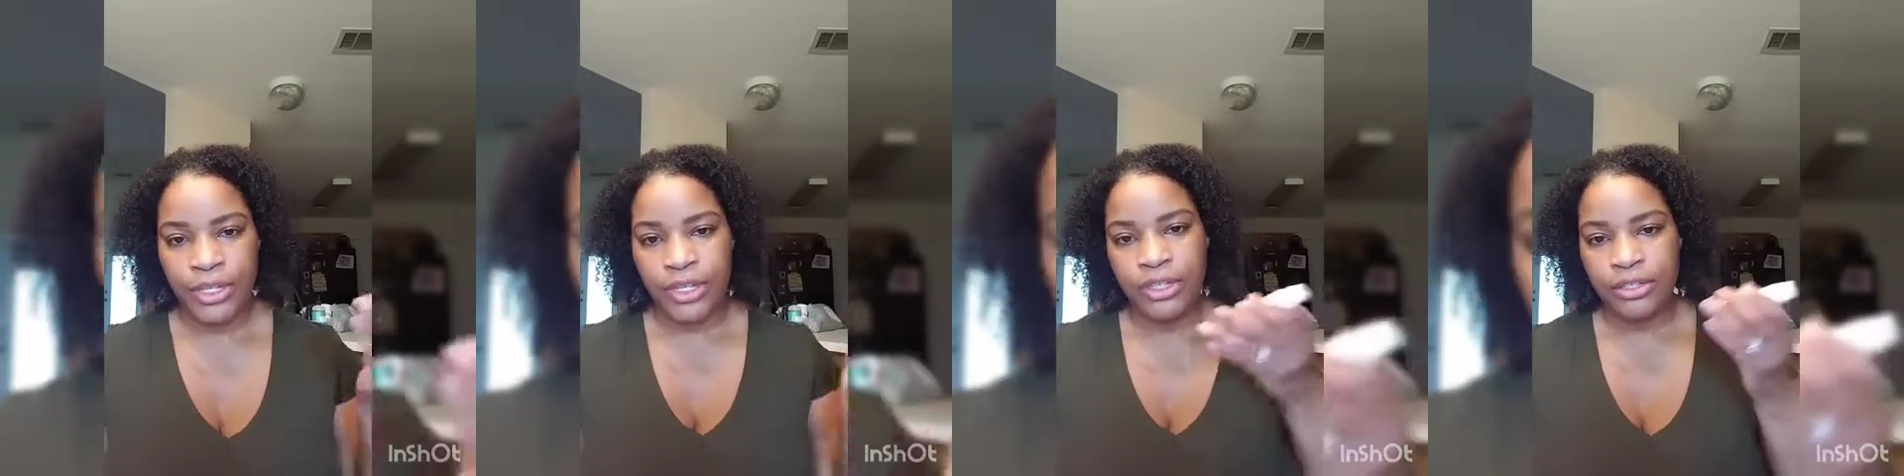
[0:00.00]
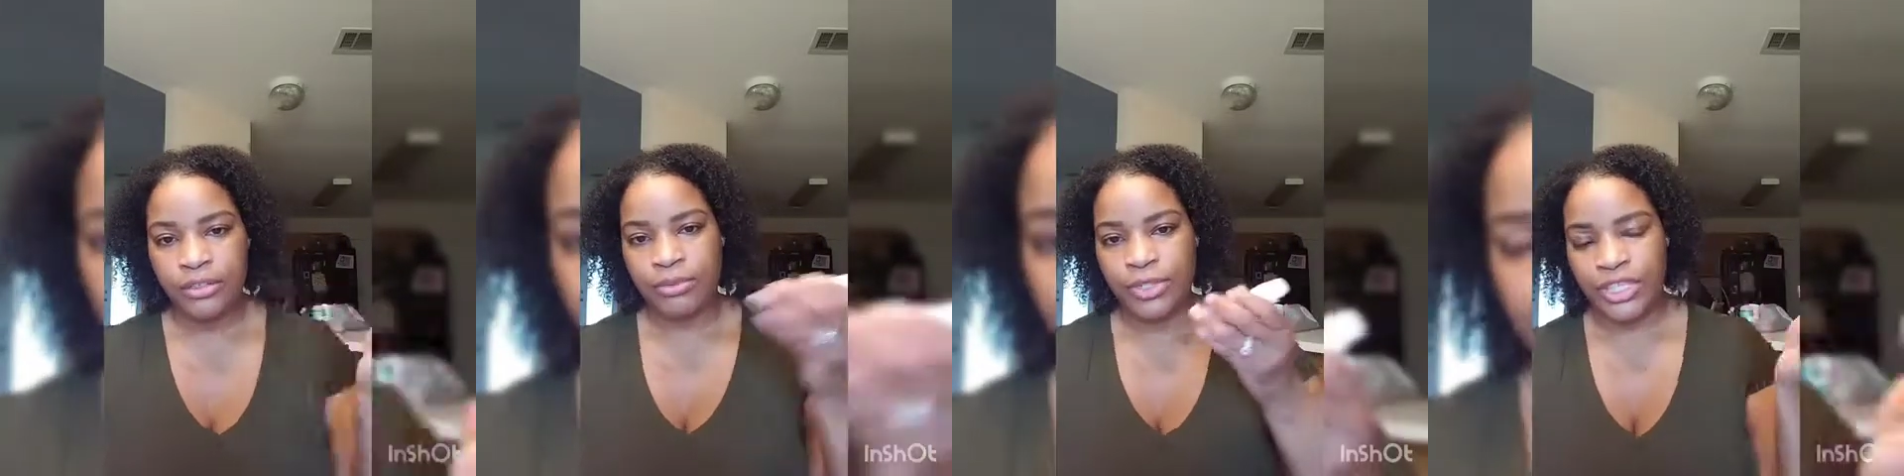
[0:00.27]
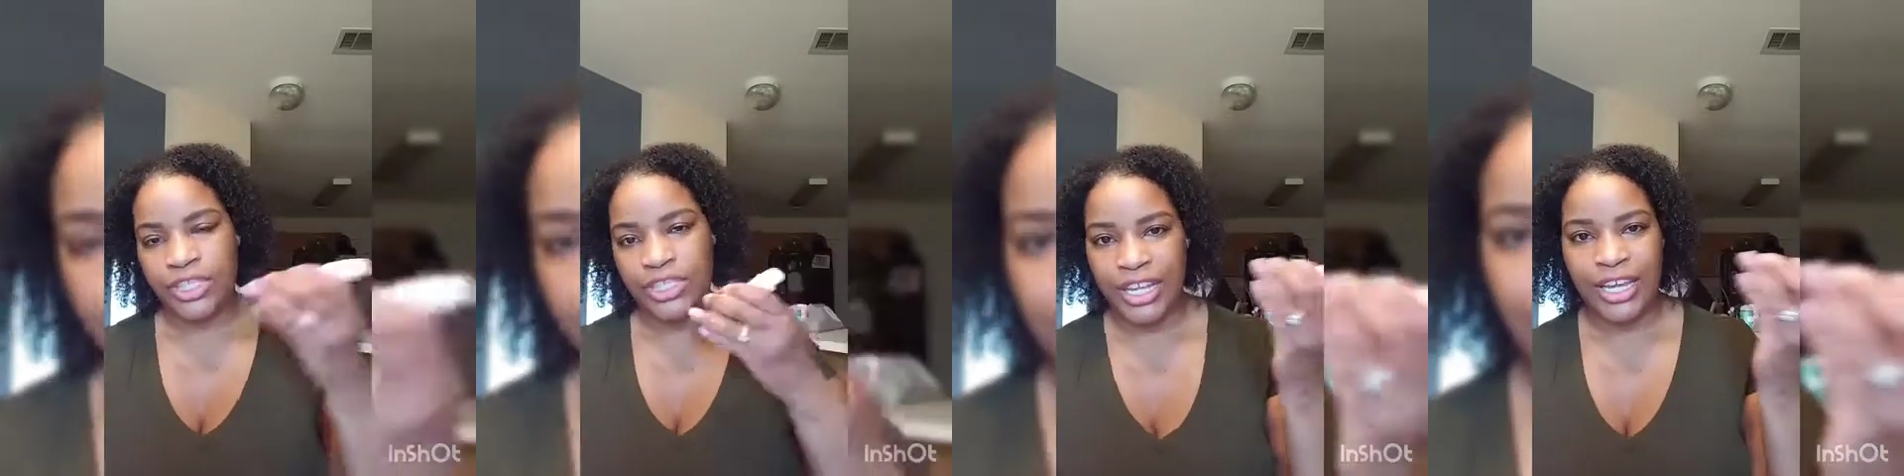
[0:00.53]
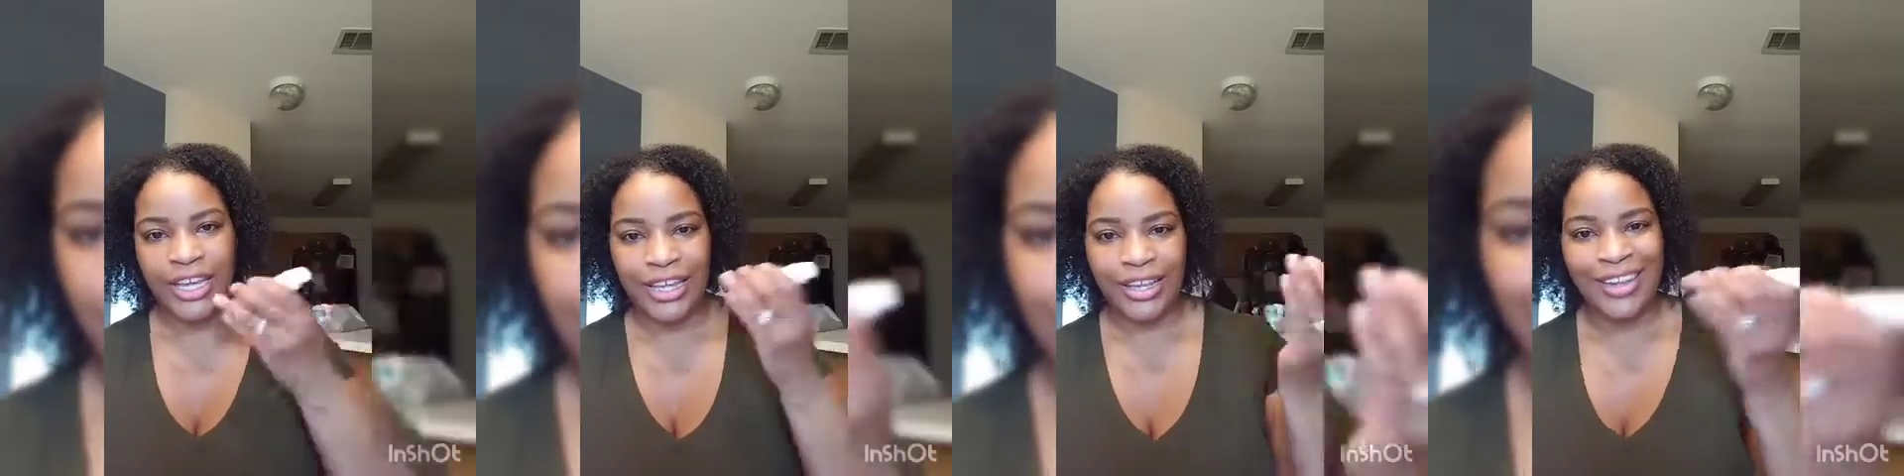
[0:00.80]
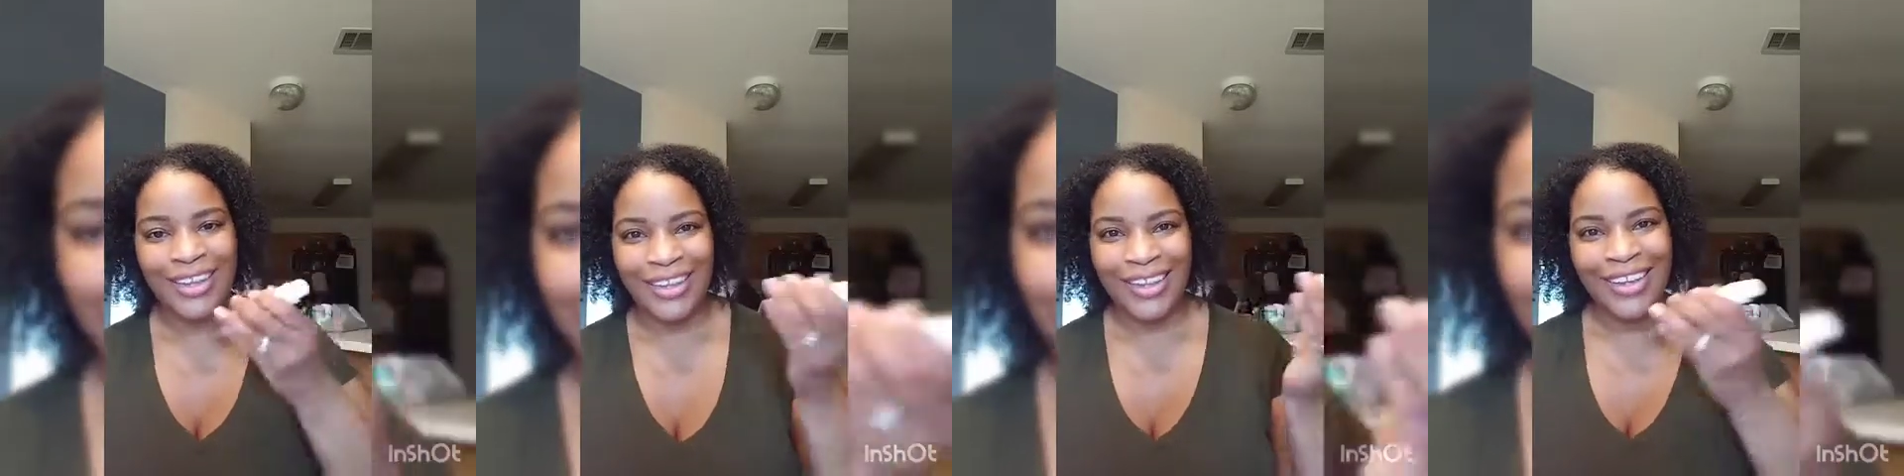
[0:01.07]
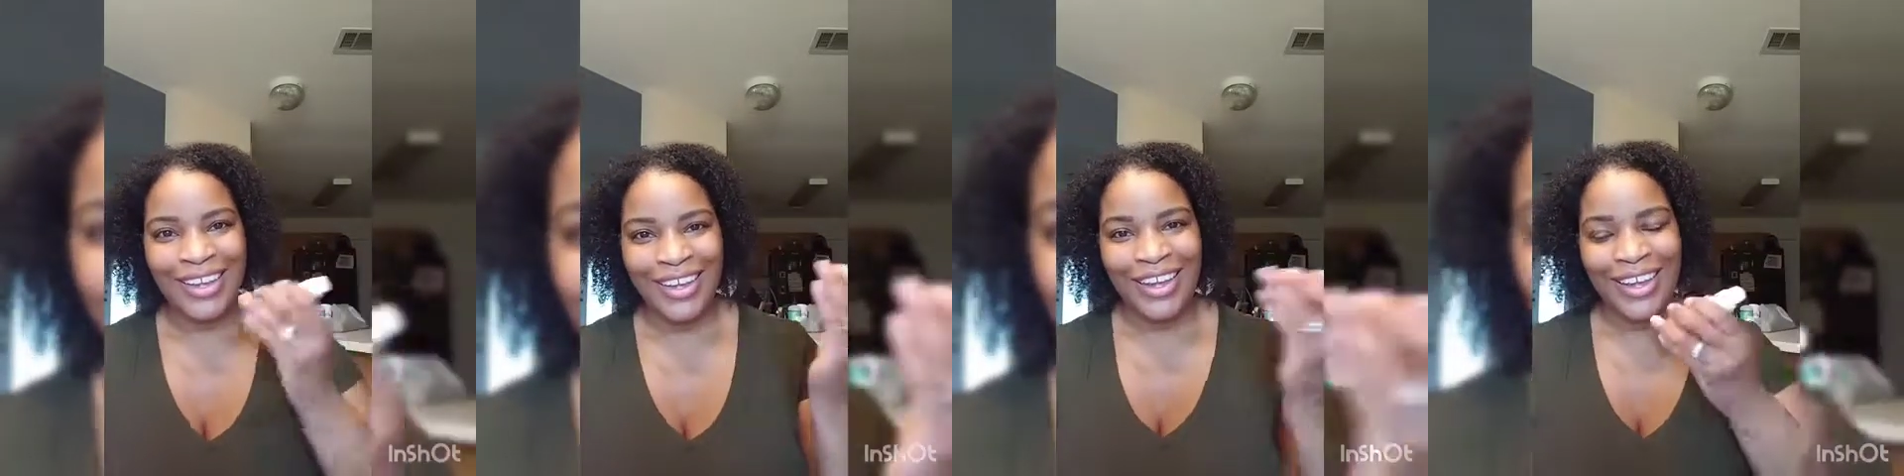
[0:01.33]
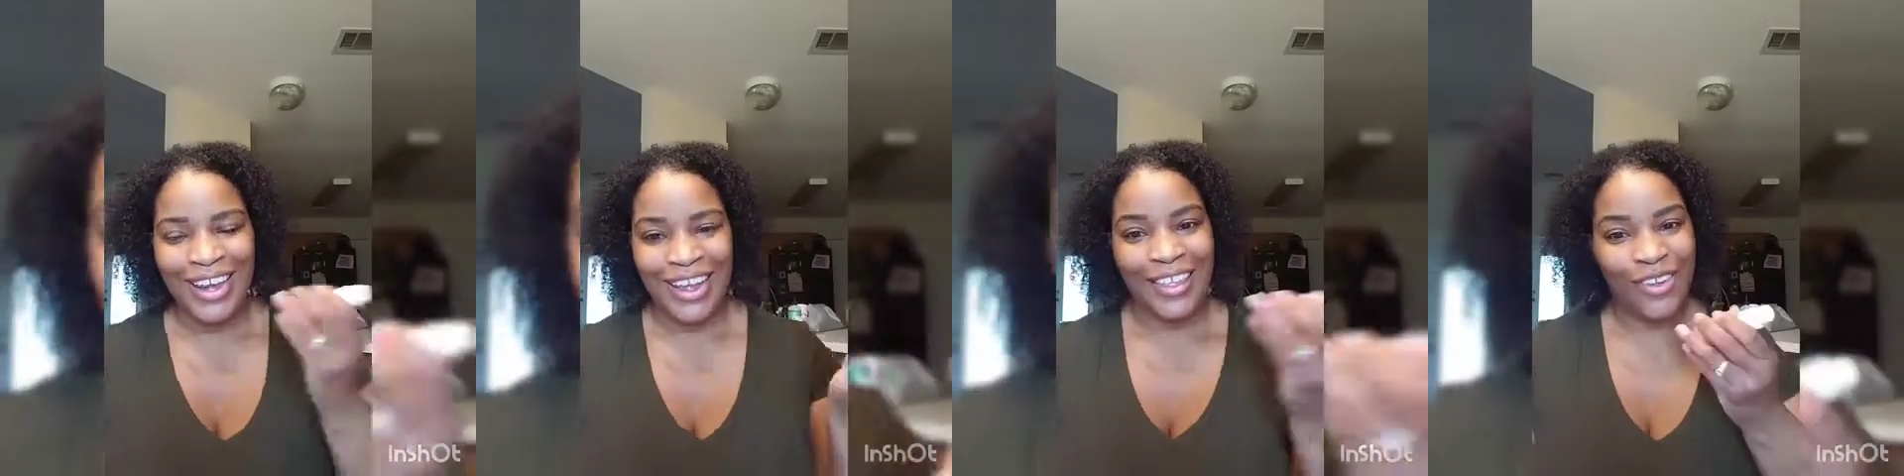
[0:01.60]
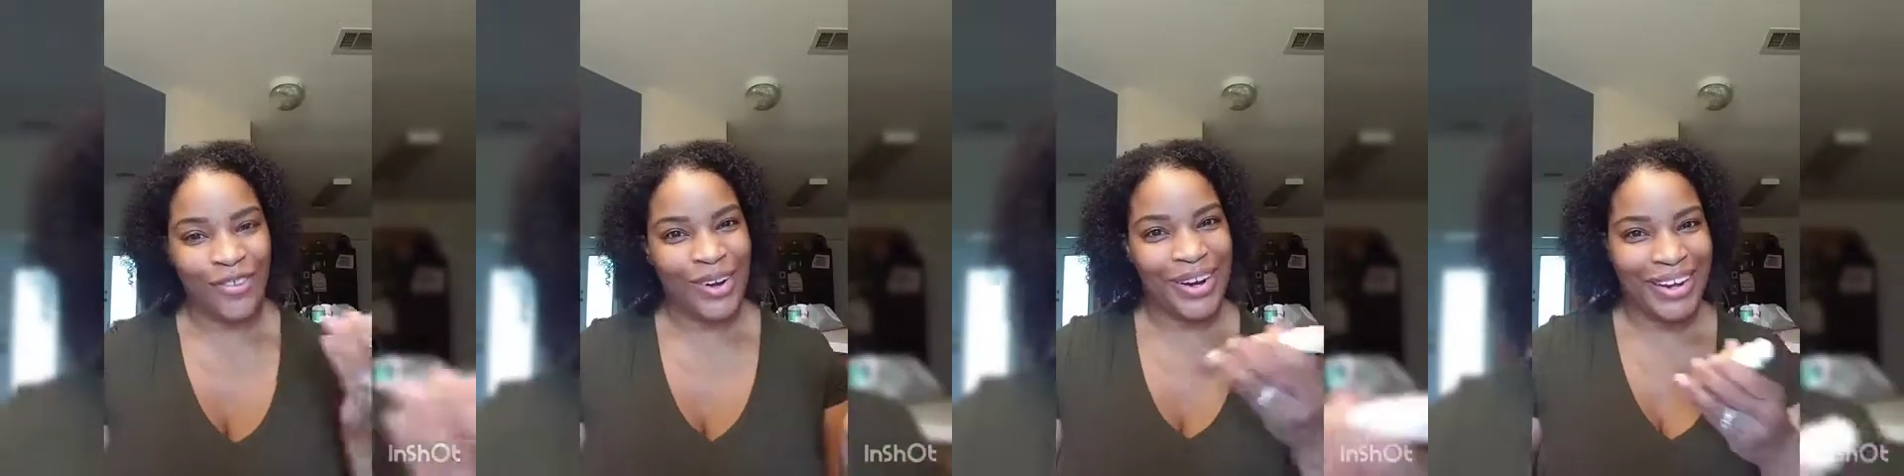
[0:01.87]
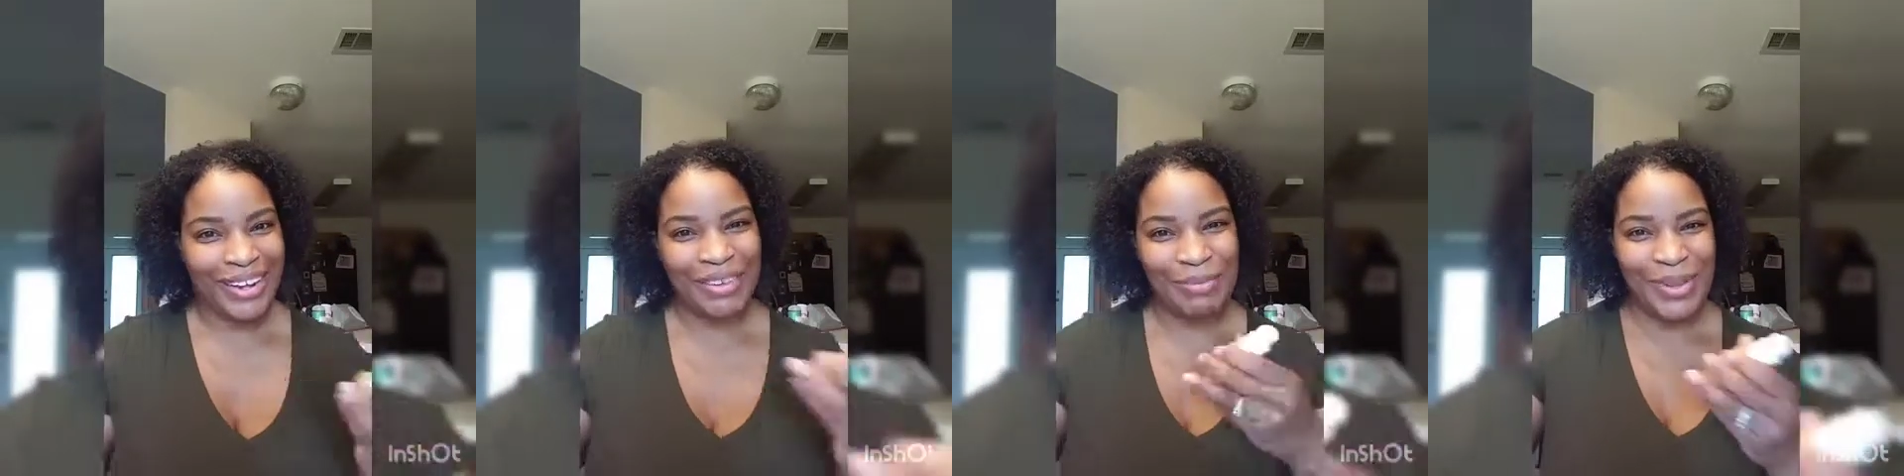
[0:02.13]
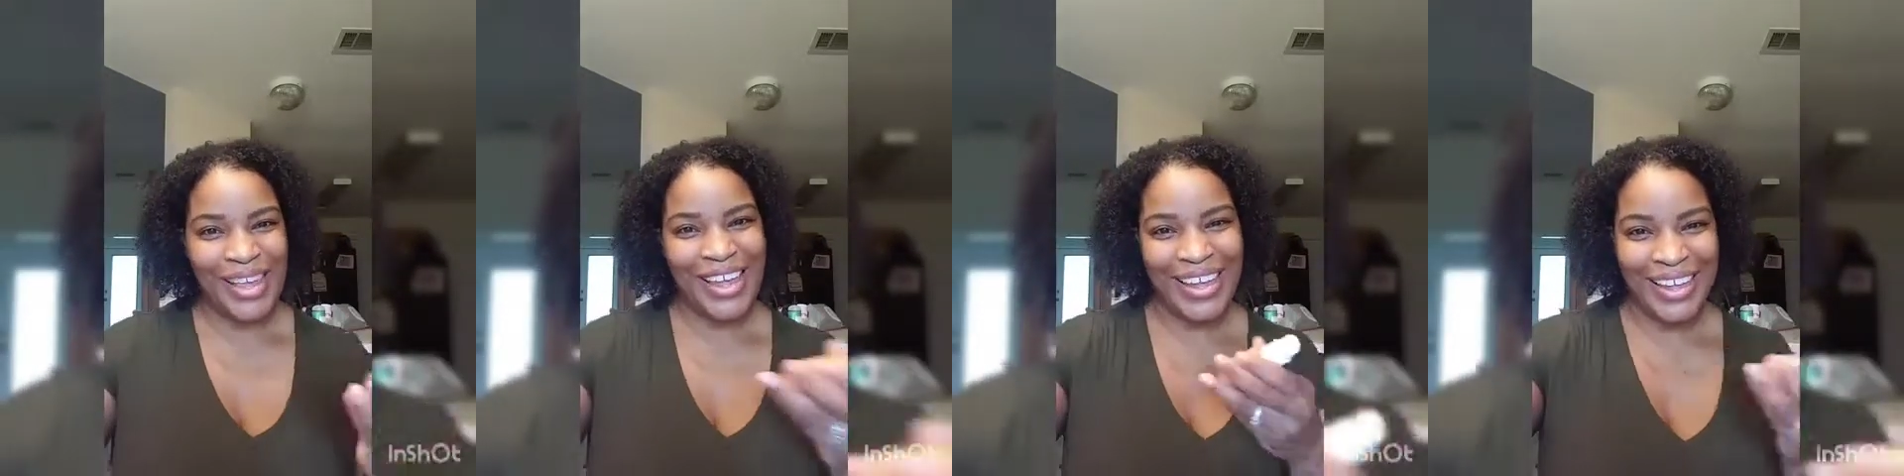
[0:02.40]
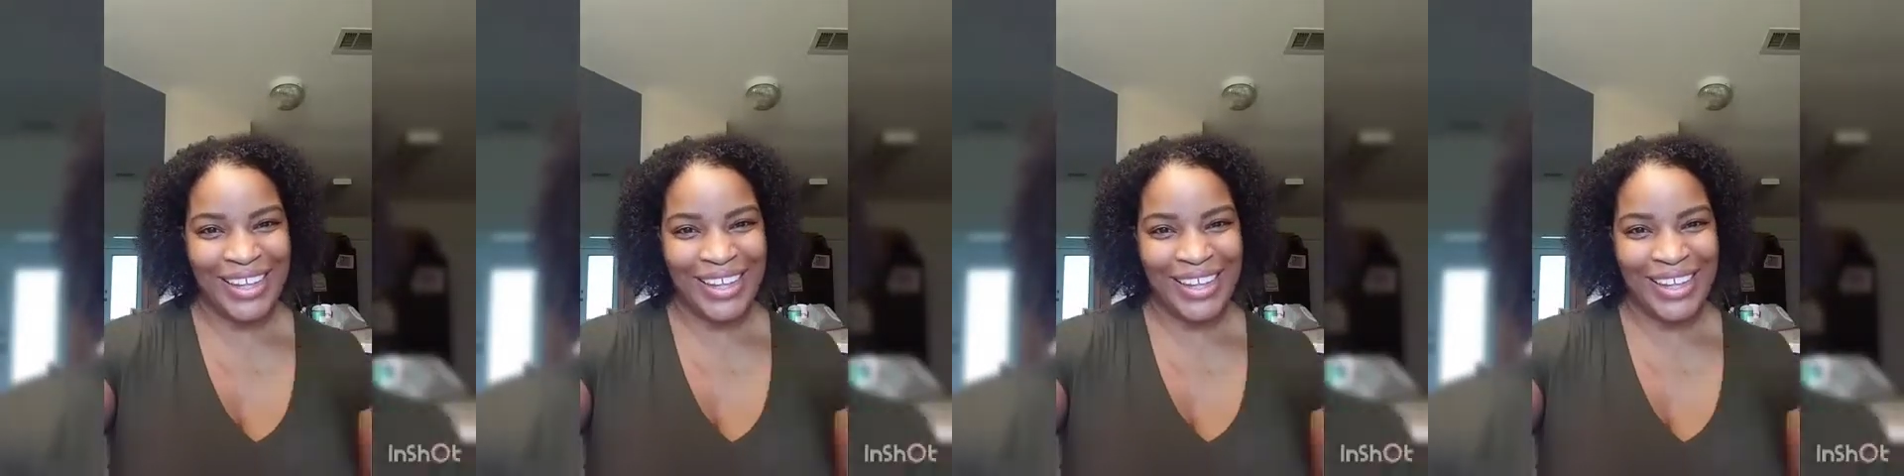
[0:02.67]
So I'm going to shake it and then we're going to apply.